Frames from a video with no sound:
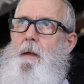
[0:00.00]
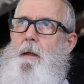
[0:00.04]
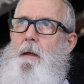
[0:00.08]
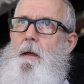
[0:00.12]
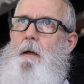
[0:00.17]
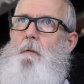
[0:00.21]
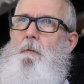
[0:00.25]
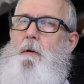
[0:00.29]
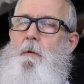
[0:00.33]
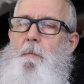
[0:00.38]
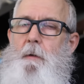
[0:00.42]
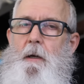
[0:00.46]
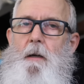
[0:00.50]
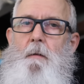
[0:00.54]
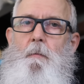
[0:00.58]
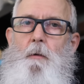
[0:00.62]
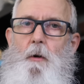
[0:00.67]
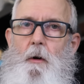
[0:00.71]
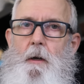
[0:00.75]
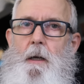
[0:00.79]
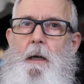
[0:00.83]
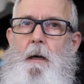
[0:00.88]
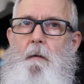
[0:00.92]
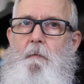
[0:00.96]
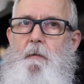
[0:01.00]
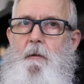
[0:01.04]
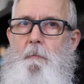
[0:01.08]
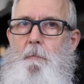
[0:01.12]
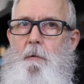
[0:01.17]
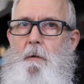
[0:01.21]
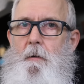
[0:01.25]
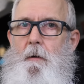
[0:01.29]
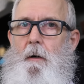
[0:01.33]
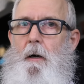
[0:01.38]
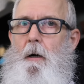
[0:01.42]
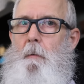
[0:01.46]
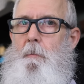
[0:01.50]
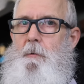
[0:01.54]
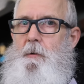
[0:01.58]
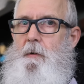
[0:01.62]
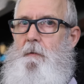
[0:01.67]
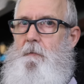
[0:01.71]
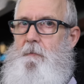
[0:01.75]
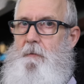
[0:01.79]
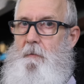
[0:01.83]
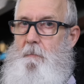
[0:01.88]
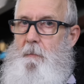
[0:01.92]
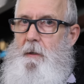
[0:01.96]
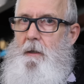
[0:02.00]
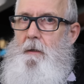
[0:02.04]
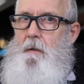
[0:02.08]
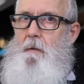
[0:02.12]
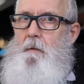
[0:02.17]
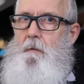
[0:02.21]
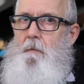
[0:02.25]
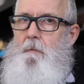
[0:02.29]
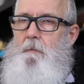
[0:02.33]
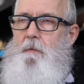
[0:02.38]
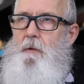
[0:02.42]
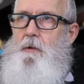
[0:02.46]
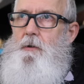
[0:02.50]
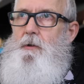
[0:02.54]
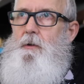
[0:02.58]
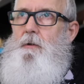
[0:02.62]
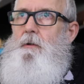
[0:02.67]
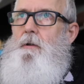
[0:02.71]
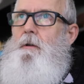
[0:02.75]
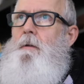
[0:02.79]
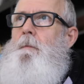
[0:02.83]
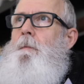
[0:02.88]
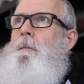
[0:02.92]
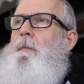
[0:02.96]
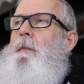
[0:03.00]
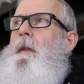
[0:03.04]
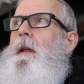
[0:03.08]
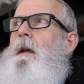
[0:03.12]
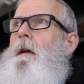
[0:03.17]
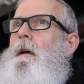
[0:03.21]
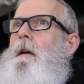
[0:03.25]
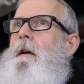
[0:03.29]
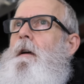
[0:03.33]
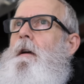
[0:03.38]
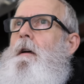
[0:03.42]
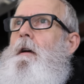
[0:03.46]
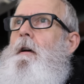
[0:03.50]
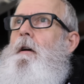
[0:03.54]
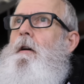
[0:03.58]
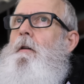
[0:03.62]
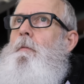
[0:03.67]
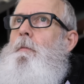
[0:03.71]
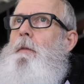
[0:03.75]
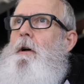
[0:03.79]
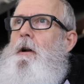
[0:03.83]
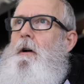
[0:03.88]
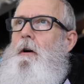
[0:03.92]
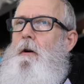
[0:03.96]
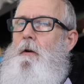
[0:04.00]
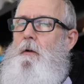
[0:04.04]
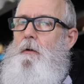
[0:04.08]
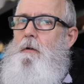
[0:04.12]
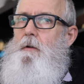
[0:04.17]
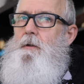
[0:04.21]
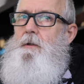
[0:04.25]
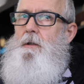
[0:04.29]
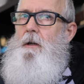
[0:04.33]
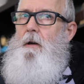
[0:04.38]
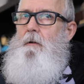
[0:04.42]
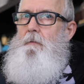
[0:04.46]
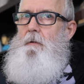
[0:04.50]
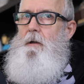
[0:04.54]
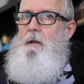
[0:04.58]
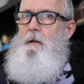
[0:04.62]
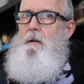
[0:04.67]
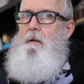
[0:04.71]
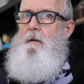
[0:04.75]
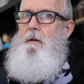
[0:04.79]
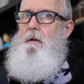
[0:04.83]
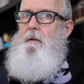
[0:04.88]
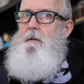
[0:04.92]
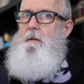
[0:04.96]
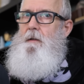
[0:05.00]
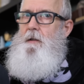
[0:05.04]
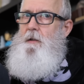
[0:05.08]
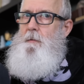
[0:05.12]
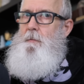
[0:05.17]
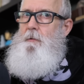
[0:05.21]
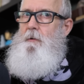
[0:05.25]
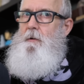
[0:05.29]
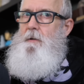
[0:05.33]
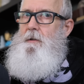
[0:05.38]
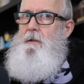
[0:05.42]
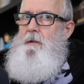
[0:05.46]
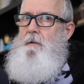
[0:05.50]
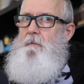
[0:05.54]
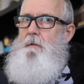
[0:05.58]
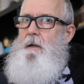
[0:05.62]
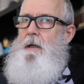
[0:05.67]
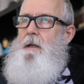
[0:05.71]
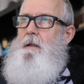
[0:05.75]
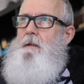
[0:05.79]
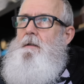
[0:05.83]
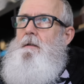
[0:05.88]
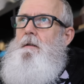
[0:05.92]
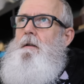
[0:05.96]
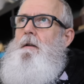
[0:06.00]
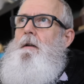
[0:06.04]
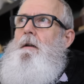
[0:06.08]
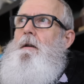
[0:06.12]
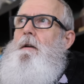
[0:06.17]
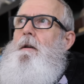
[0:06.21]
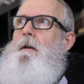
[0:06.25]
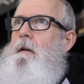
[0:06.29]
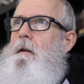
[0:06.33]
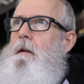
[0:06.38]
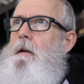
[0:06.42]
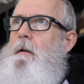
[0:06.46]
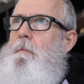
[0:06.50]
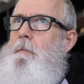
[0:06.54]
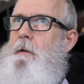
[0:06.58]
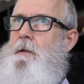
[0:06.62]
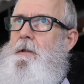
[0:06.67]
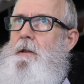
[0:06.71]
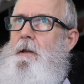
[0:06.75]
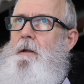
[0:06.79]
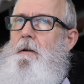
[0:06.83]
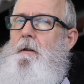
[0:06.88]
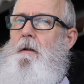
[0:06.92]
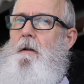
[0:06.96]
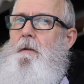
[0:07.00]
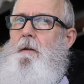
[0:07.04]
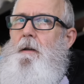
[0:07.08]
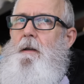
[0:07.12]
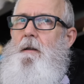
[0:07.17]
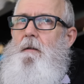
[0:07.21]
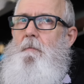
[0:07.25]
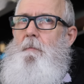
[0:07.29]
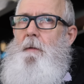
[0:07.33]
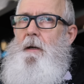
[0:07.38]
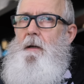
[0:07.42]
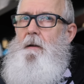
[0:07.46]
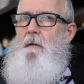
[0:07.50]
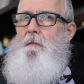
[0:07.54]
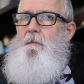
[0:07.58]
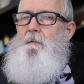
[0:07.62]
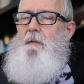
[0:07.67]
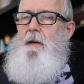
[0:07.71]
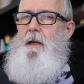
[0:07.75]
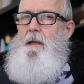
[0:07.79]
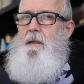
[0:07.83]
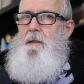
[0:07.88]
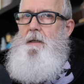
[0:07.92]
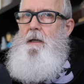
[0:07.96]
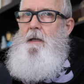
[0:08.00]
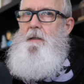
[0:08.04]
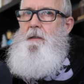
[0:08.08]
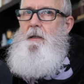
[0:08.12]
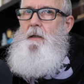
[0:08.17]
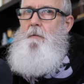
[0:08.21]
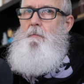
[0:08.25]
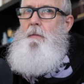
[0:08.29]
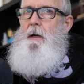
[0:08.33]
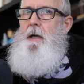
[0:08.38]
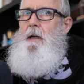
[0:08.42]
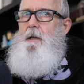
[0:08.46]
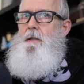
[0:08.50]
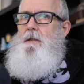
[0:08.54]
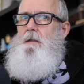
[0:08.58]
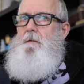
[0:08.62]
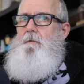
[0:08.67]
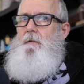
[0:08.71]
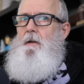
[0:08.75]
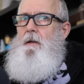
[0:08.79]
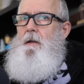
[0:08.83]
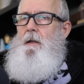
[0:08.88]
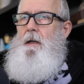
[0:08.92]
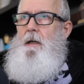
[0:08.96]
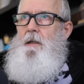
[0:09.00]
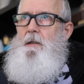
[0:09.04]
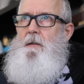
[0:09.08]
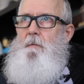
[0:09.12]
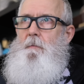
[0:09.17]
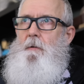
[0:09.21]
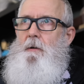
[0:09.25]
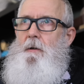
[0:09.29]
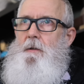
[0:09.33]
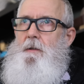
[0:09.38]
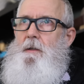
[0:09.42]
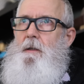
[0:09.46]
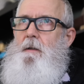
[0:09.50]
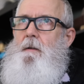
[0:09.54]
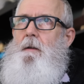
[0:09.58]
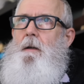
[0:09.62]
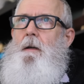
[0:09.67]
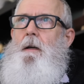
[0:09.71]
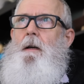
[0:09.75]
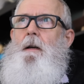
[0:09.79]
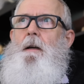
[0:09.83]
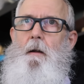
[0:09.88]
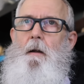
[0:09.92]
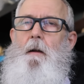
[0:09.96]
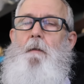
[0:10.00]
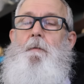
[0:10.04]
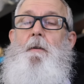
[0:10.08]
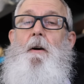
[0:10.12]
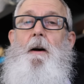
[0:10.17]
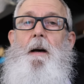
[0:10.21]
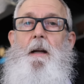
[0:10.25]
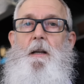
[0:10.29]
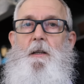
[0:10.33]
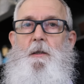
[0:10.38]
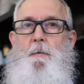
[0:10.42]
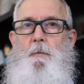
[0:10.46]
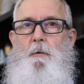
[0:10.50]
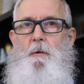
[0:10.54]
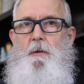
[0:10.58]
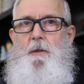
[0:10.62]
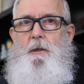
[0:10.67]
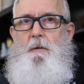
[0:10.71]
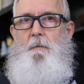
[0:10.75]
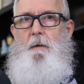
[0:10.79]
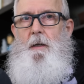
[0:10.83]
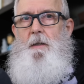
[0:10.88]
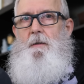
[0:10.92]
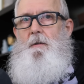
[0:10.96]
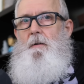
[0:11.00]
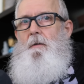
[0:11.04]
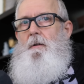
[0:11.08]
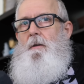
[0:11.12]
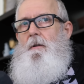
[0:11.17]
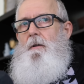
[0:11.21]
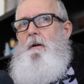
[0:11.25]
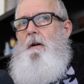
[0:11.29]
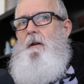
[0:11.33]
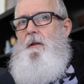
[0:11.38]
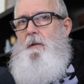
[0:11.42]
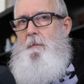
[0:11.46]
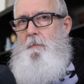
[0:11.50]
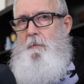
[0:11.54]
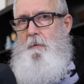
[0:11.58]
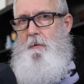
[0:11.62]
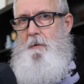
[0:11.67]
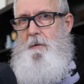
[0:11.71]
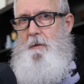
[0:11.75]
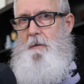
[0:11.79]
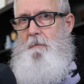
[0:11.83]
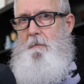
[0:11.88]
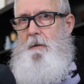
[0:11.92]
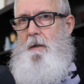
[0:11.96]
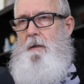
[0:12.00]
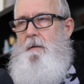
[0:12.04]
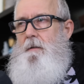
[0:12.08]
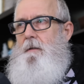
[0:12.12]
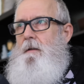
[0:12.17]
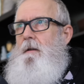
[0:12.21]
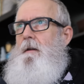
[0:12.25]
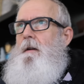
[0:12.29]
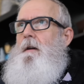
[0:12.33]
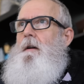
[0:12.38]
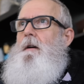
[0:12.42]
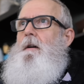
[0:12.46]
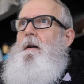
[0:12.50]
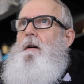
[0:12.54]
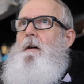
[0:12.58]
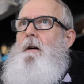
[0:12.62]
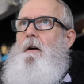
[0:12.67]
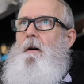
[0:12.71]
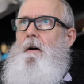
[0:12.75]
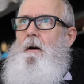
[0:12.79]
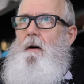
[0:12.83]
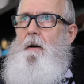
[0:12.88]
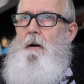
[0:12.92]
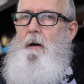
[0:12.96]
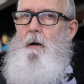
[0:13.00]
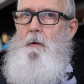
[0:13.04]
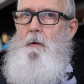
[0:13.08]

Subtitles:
a more comfortable option for me, for sure. but I also really like the Sportster S. In particular, I think it would make a fantastic base for customising. If I had a Sportster S or got a Sportster S, I